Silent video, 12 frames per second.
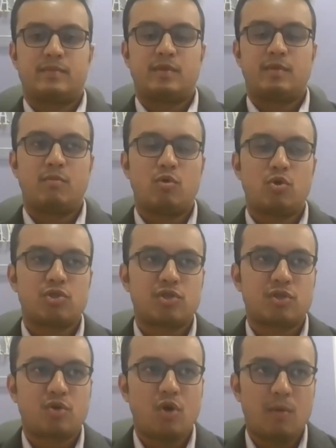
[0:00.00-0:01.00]
The
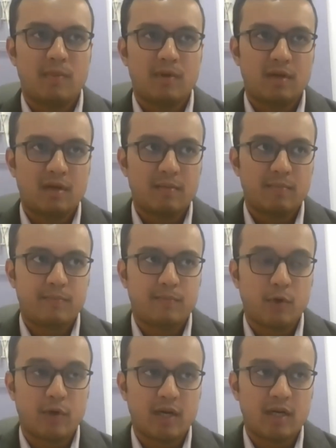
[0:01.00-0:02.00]
most common
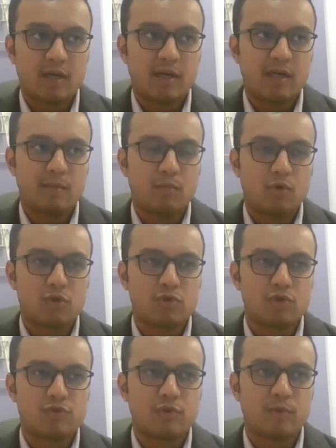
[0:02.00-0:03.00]
product and the most
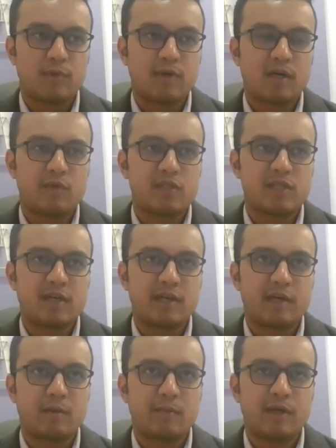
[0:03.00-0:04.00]
useful product which I
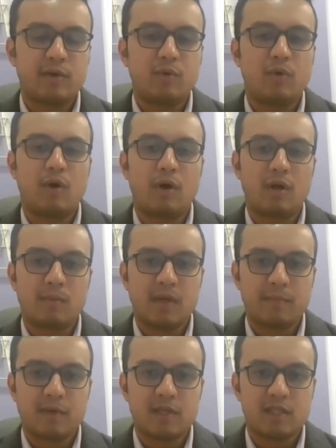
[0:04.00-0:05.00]
recommend to all
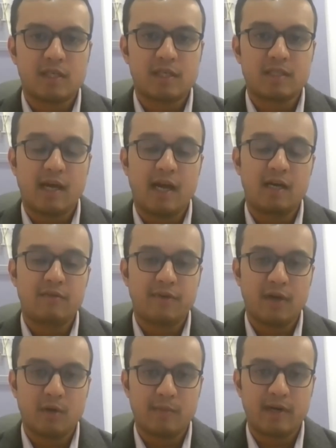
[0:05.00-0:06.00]
my patients and
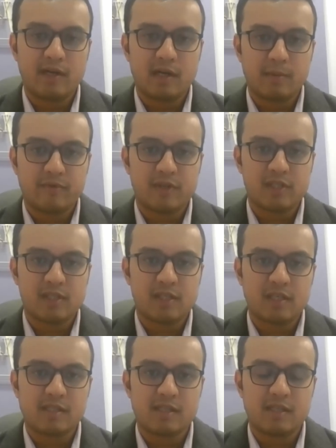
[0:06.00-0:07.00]
fellow medical
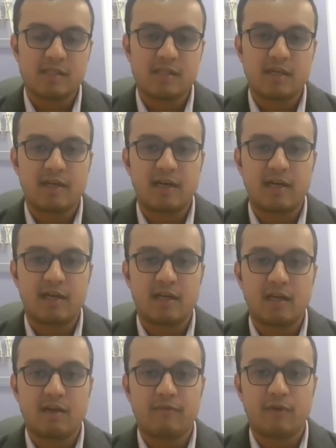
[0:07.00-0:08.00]
professionals is a
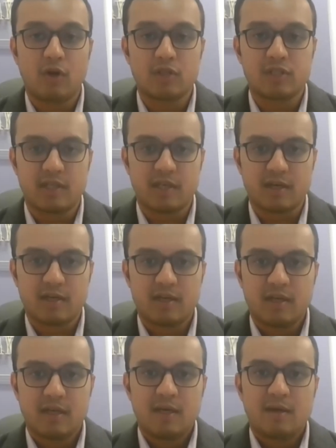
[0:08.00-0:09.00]
dental flosser,
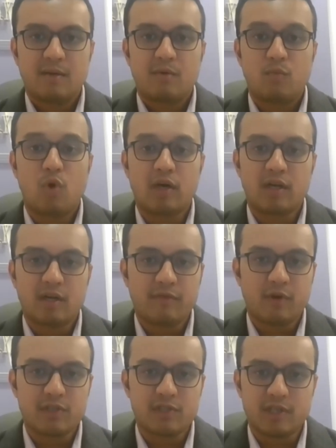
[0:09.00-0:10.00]
water
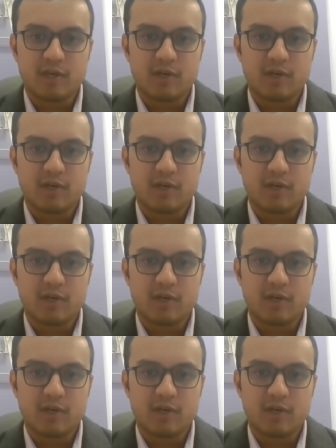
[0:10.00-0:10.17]
flosser,